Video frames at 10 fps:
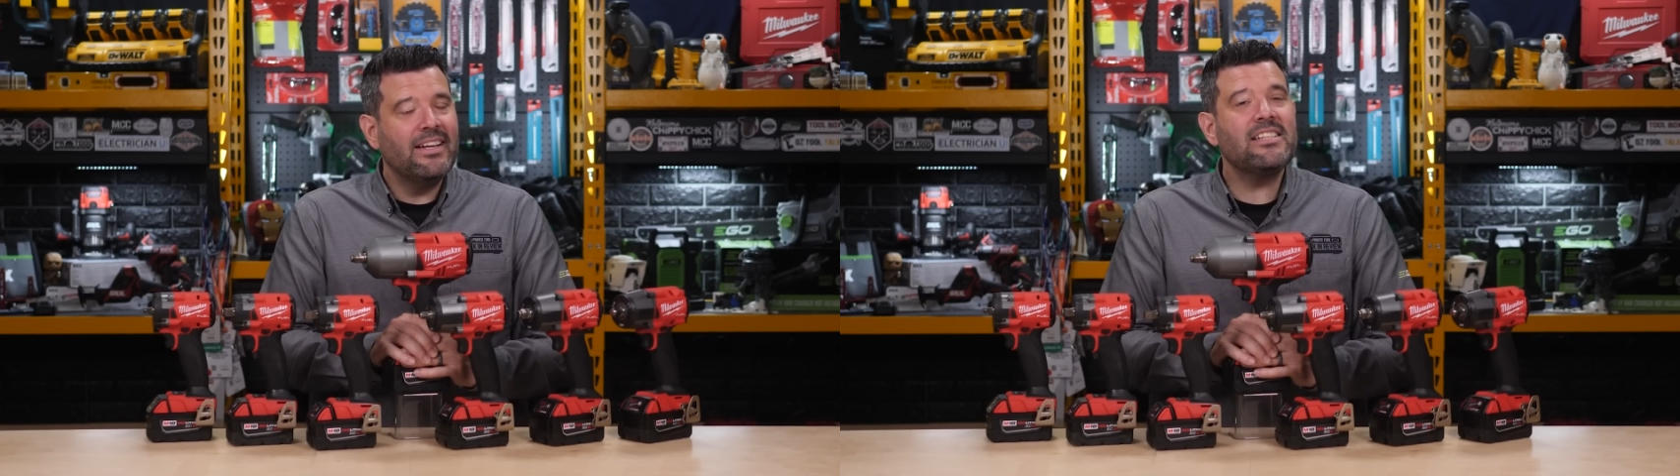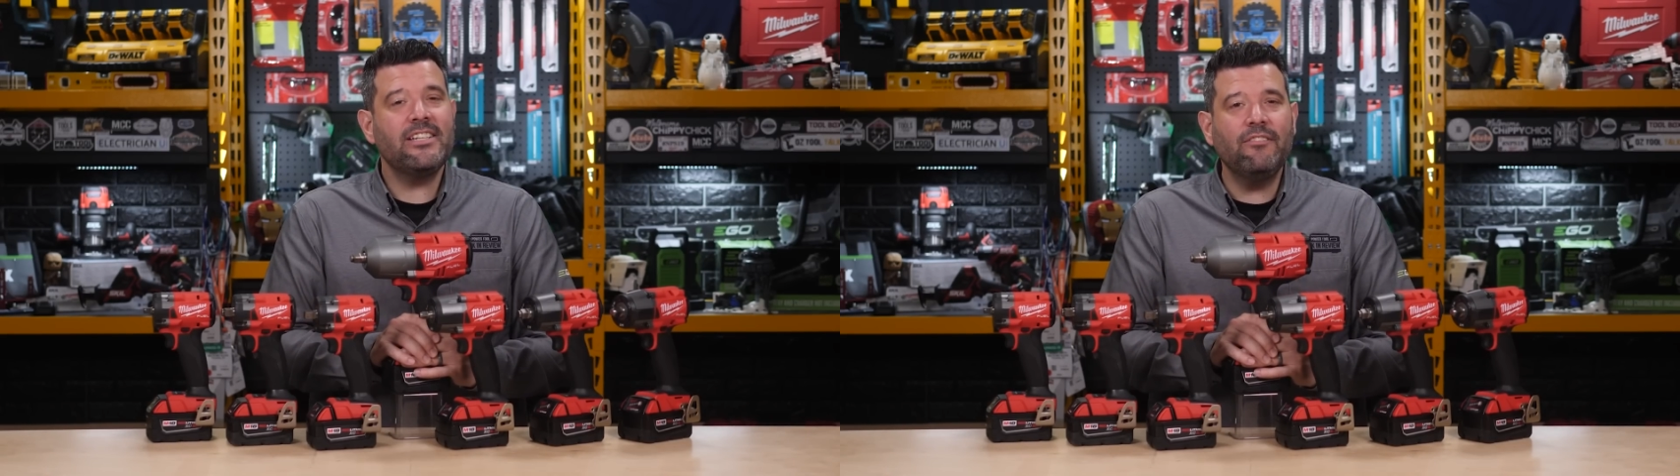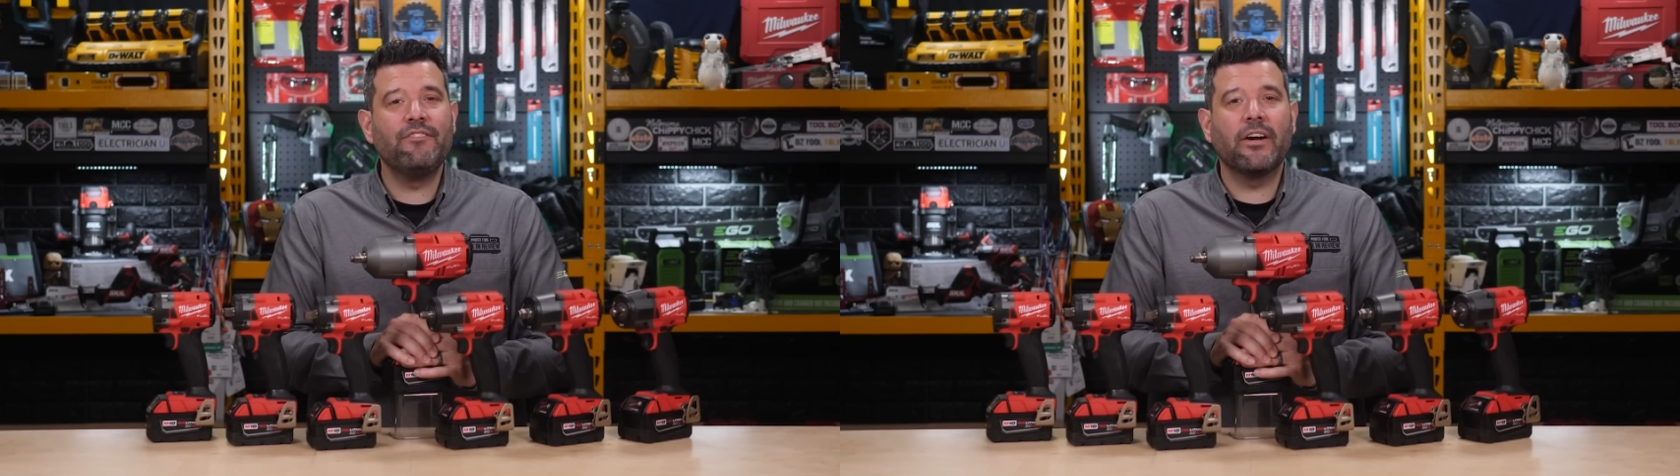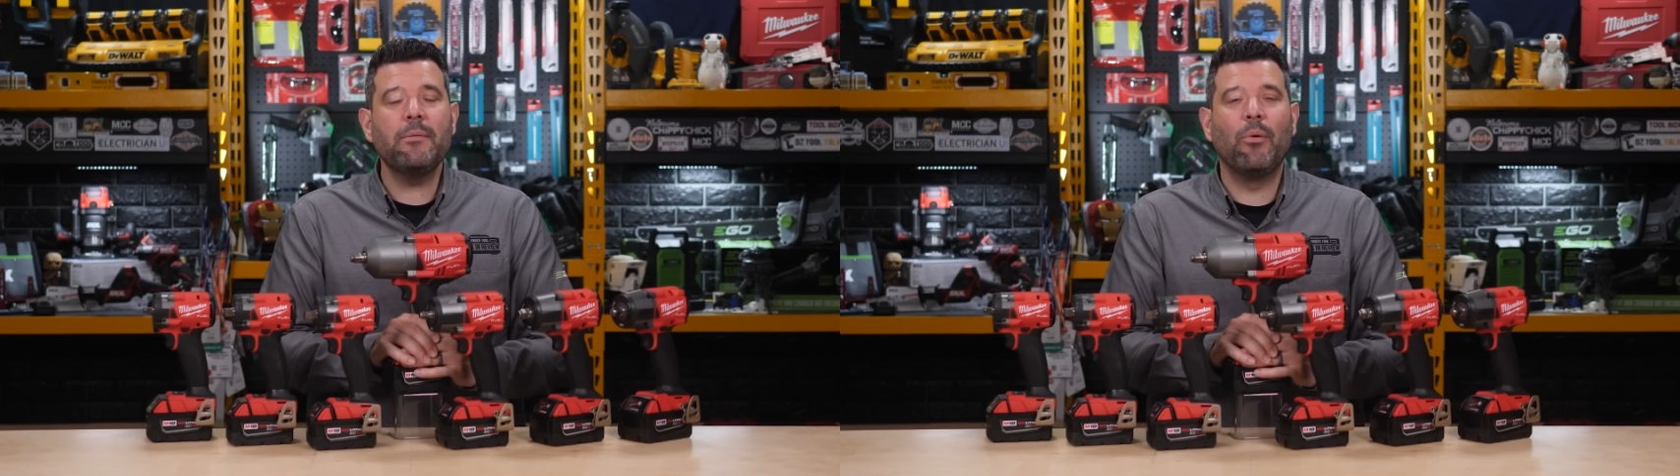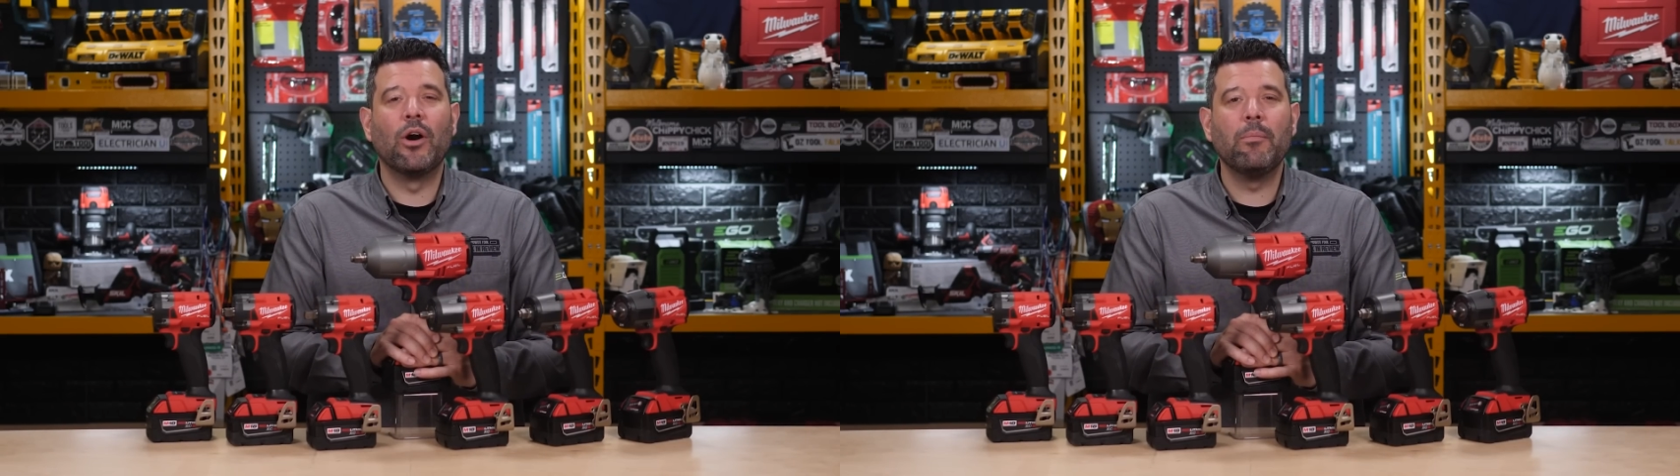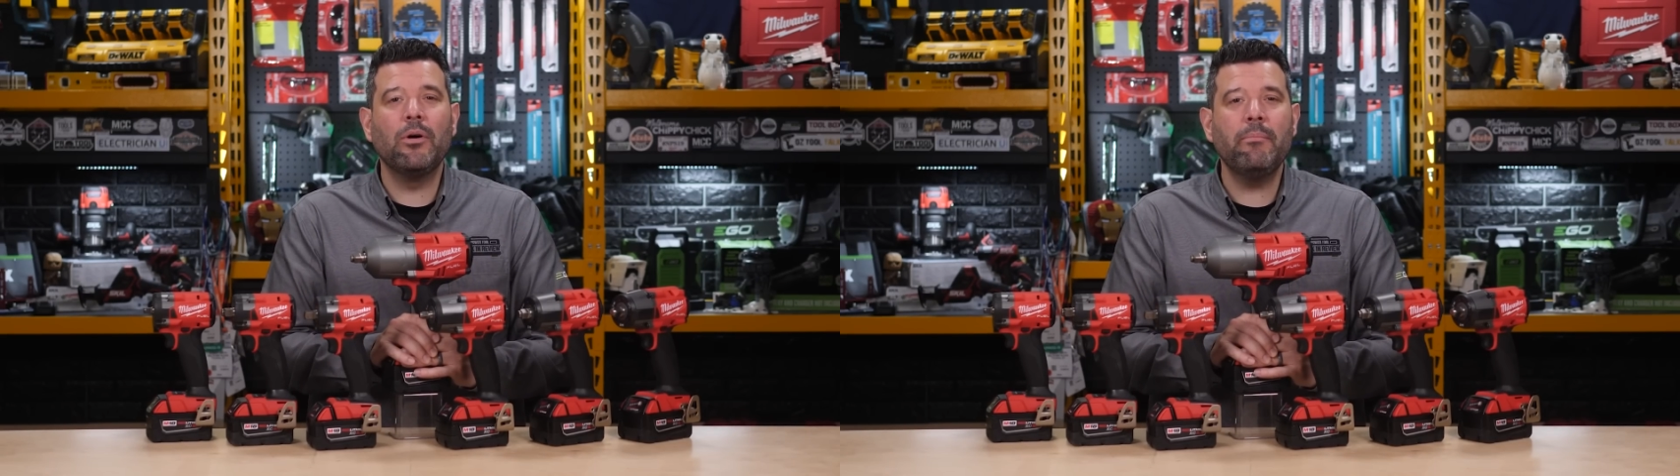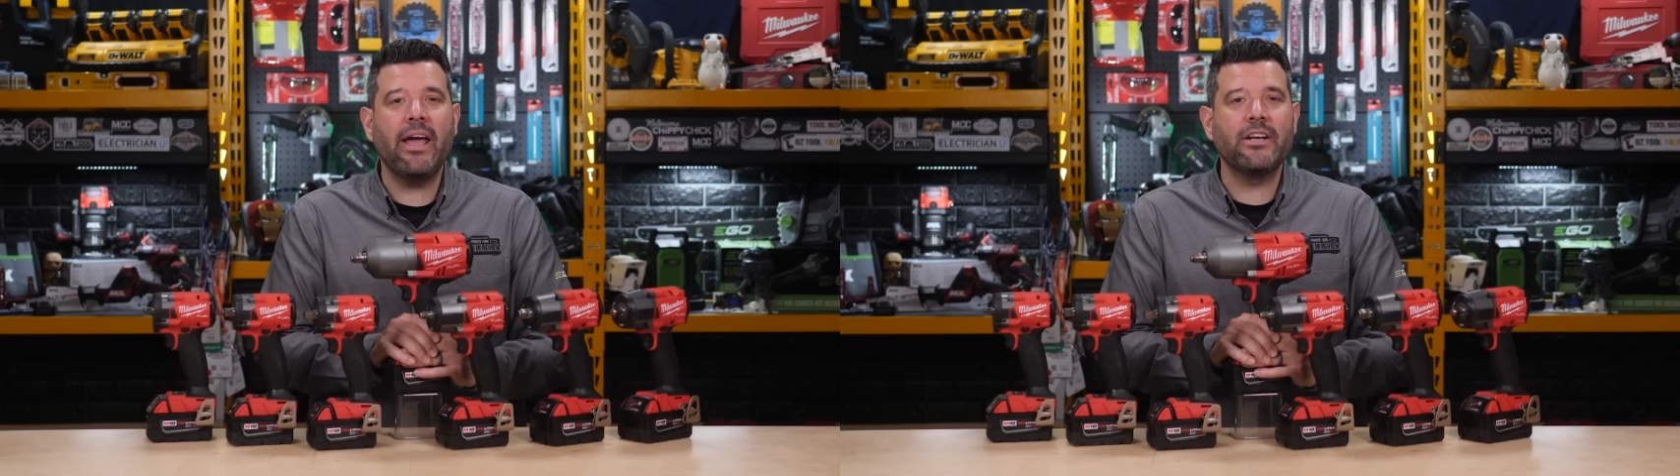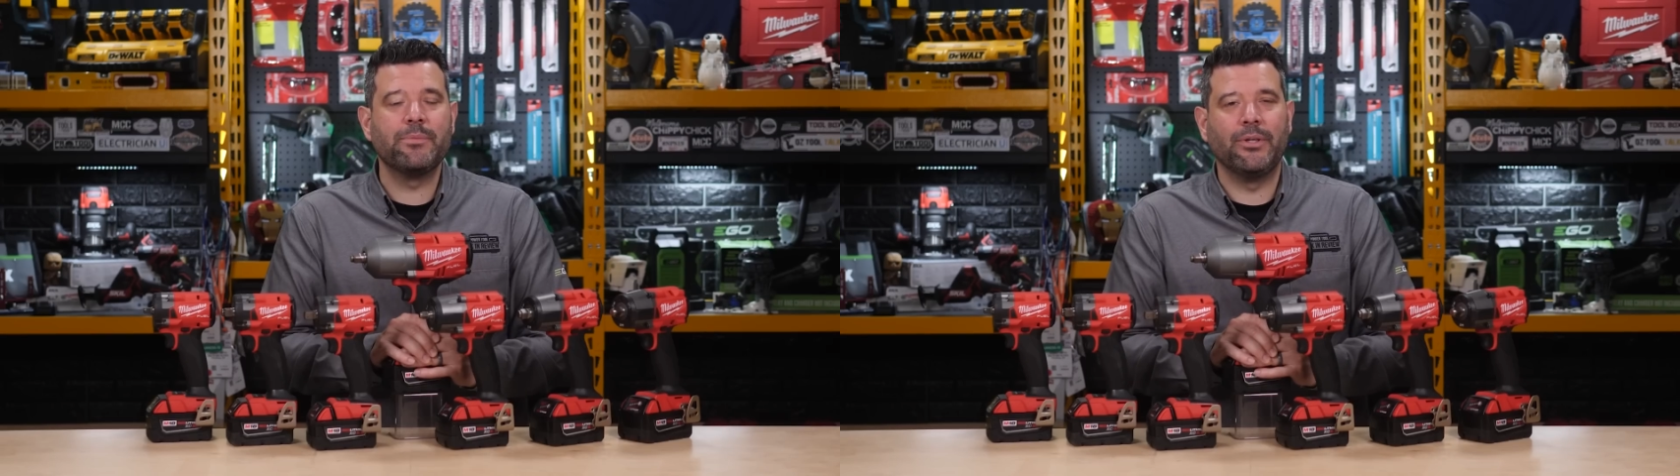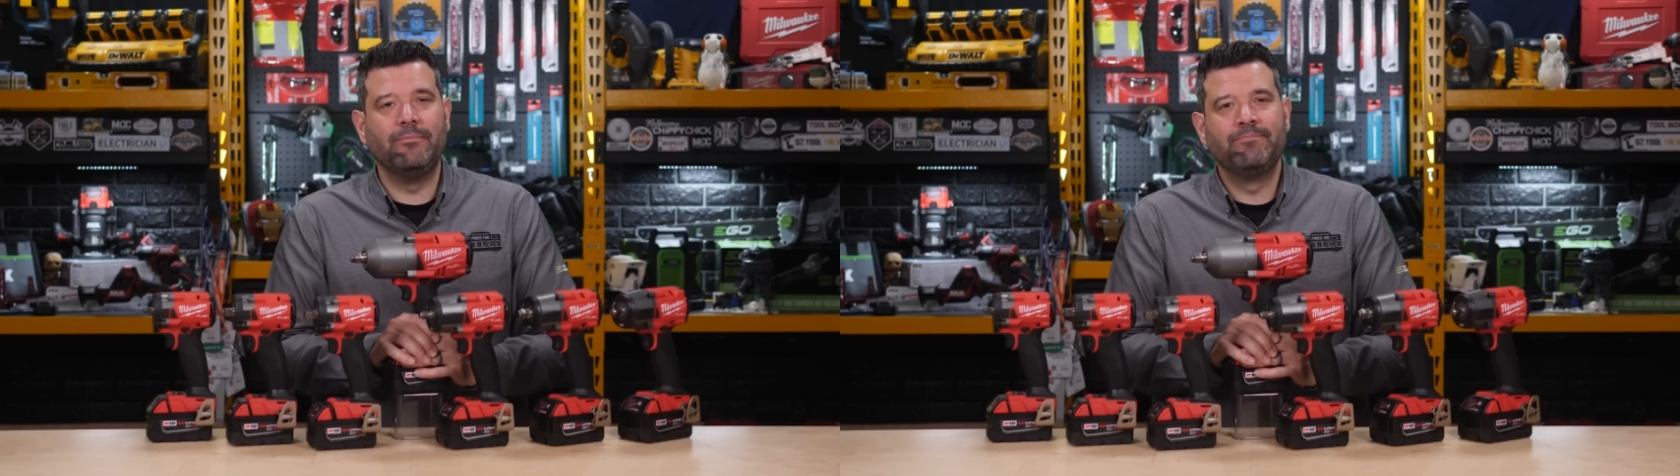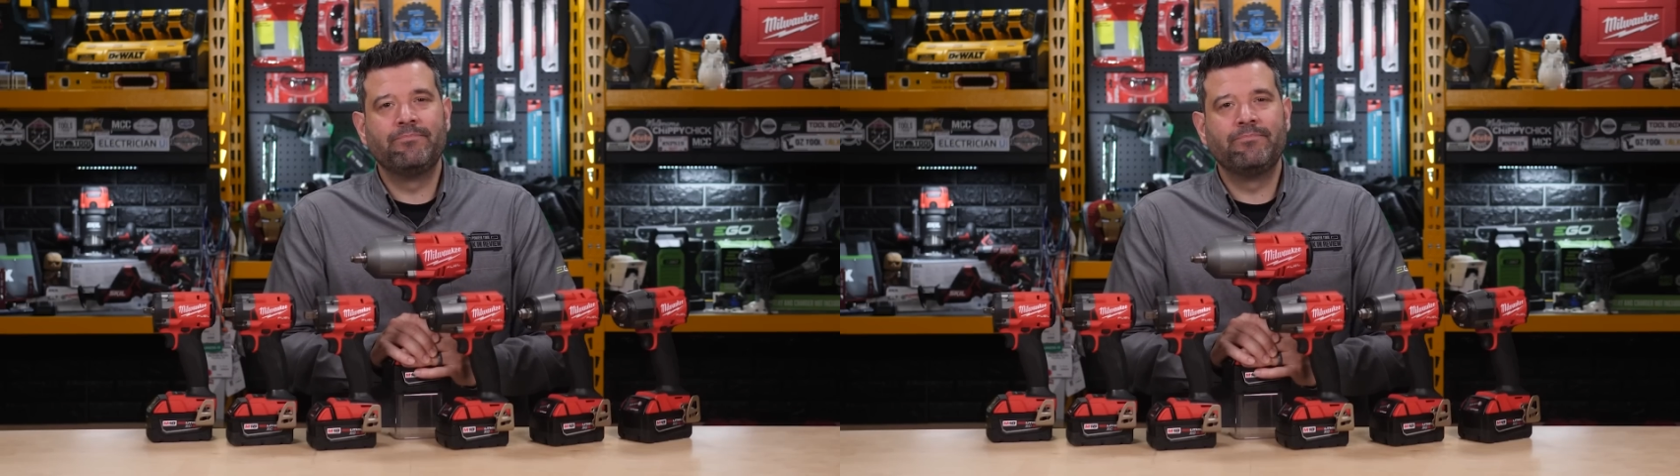it's still very portable and manageable.